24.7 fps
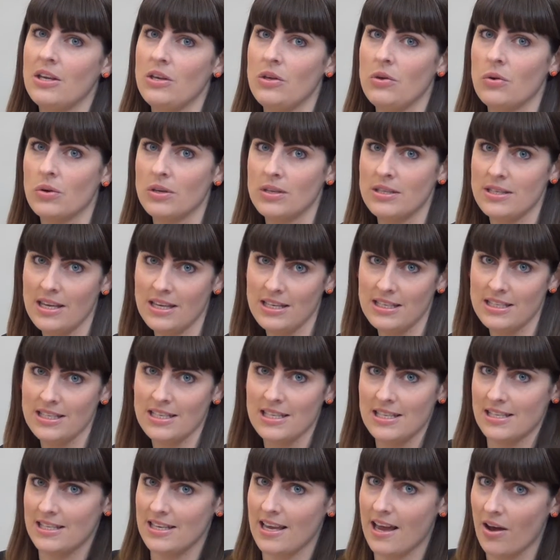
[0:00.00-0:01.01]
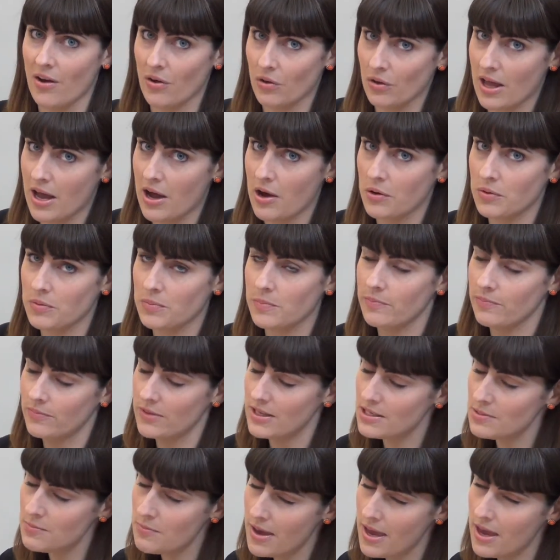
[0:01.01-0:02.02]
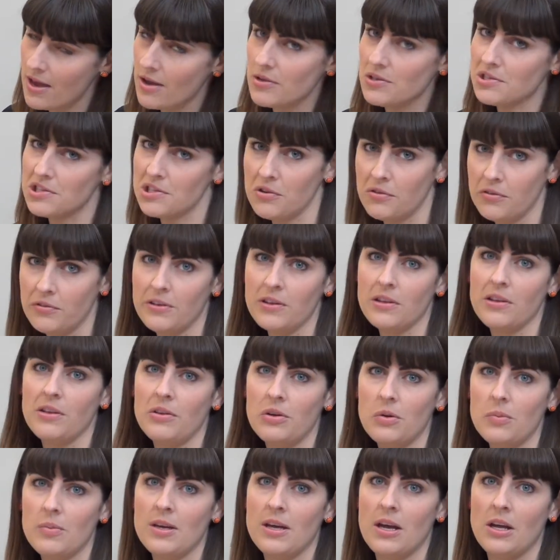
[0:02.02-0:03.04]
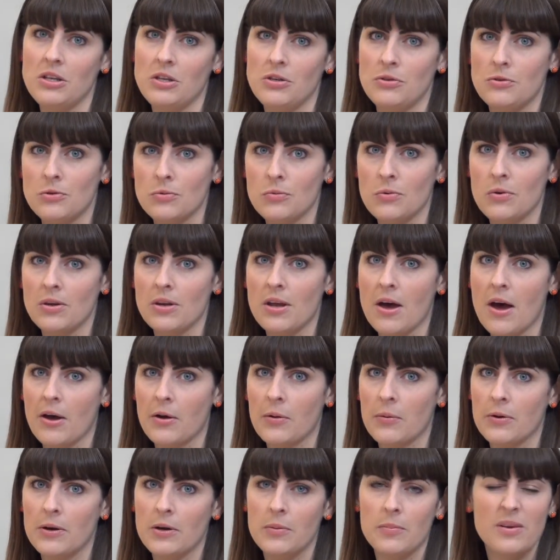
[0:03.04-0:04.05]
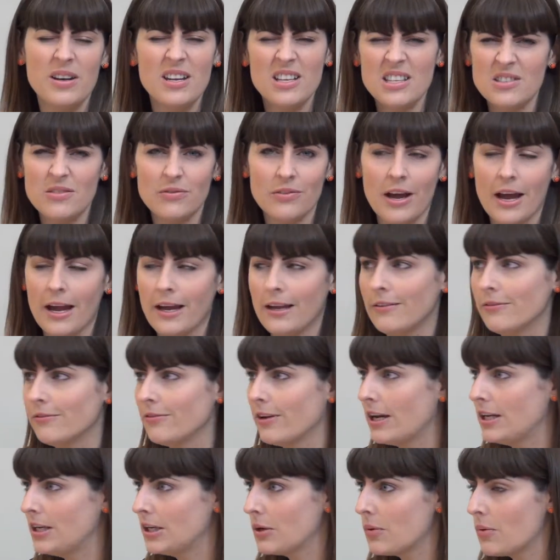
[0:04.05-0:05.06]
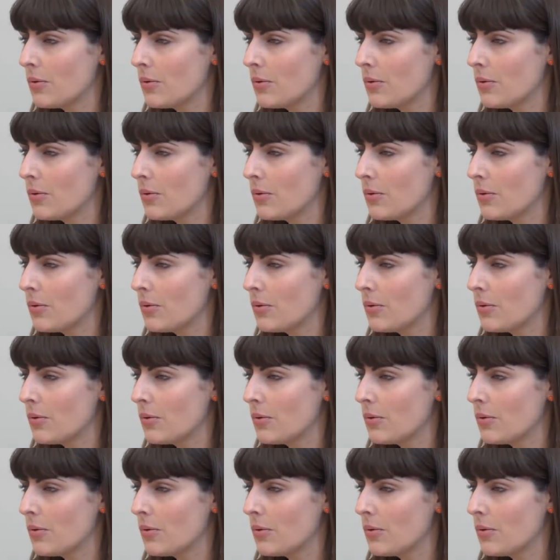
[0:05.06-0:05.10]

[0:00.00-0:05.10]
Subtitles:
your sentence out loud. This may also feel a little bit unusual and awkward, but it's fine. Find a